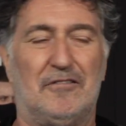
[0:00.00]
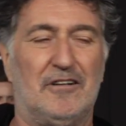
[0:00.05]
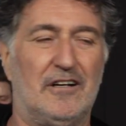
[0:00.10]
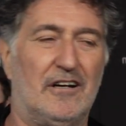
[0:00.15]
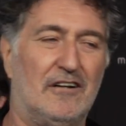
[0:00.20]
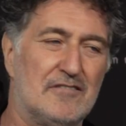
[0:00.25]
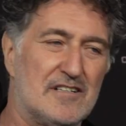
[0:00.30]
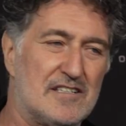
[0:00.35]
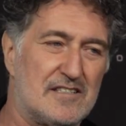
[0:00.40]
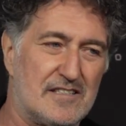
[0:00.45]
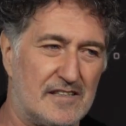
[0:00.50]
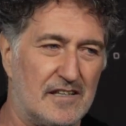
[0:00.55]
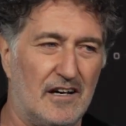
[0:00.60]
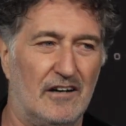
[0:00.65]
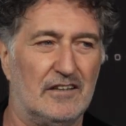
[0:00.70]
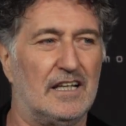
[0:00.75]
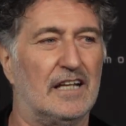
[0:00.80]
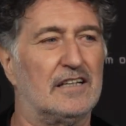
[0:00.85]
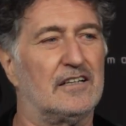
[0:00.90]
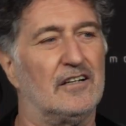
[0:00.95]
We always
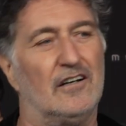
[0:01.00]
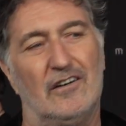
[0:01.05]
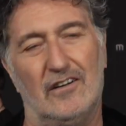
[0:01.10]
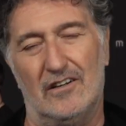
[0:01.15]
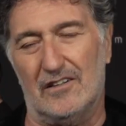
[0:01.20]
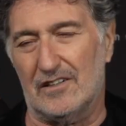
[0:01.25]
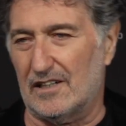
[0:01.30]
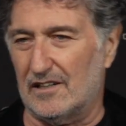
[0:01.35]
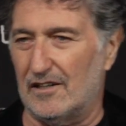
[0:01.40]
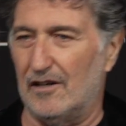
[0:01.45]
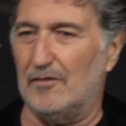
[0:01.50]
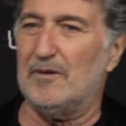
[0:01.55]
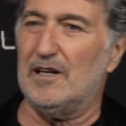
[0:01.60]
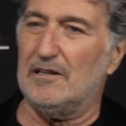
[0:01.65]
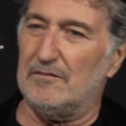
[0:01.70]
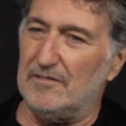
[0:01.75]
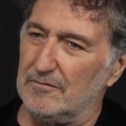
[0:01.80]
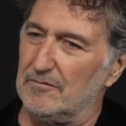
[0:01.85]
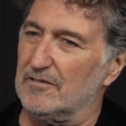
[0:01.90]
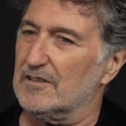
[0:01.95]
thought like, oh, you know,
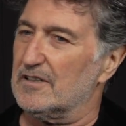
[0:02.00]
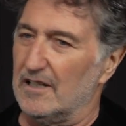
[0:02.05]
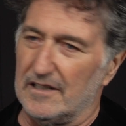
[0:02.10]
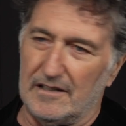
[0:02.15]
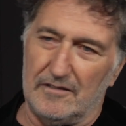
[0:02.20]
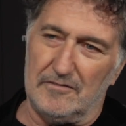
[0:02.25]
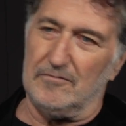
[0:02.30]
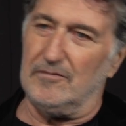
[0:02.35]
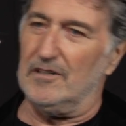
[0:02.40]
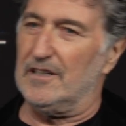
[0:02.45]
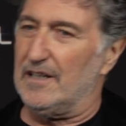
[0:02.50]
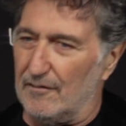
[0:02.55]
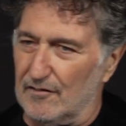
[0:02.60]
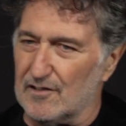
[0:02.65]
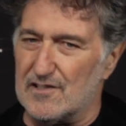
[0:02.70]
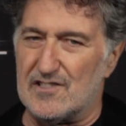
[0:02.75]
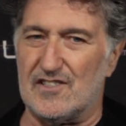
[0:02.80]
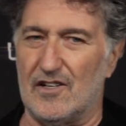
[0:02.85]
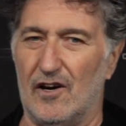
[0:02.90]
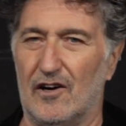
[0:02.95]
maybe we're gonna,
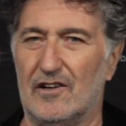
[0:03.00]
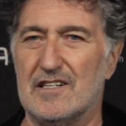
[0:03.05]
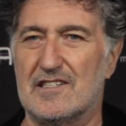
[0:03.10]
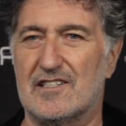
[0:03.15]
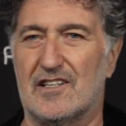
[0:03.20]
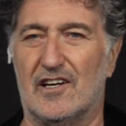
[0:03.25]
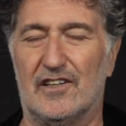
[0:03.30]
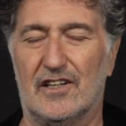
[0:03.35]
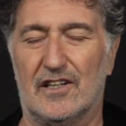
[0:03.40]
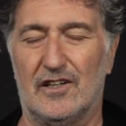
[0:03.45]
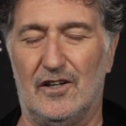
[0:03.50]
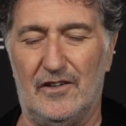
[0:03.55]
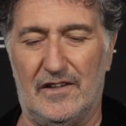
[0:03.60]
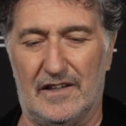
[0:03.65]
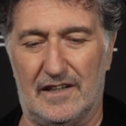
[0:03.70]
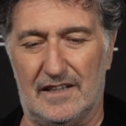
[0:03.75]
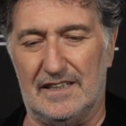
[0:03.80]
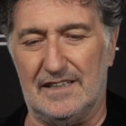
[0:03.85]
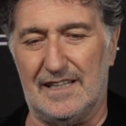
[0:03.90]
whatever song is gonna go there.